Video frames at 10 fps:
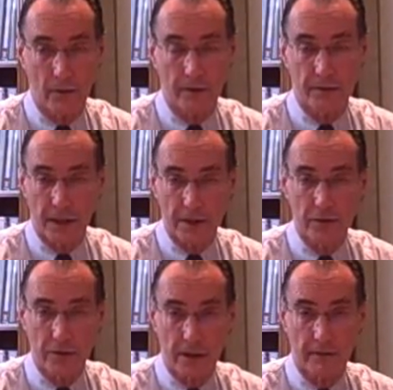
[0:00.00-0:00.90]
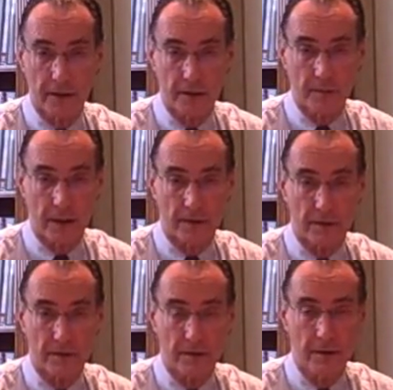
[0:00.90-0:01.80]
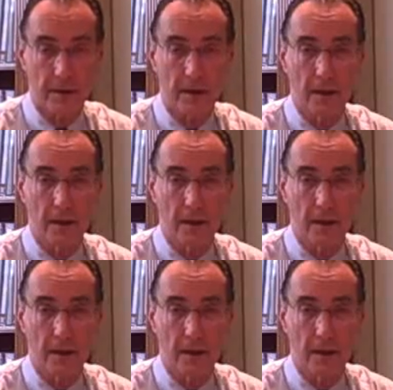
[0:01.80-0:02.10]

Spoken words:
with Section 7 expenses,